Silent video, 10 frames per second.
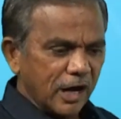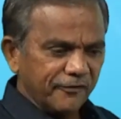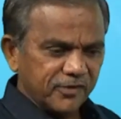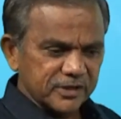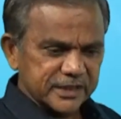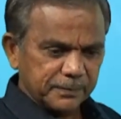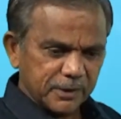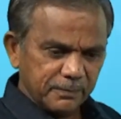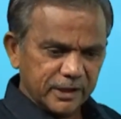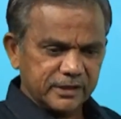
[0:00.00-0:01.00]
So
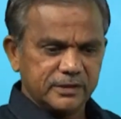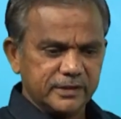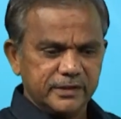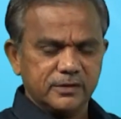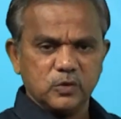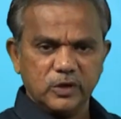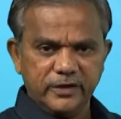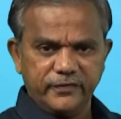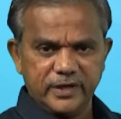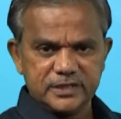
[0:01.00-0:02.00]
after September
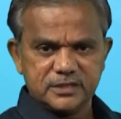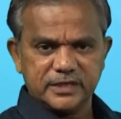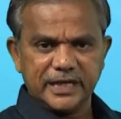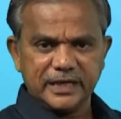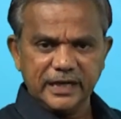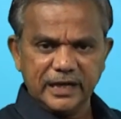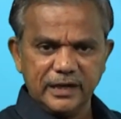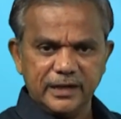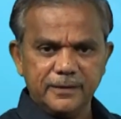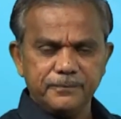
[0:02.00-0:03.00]
21st,
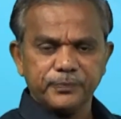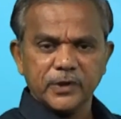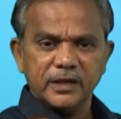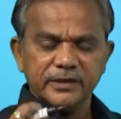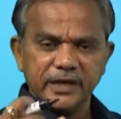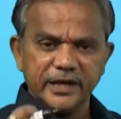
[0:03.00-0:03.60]
technically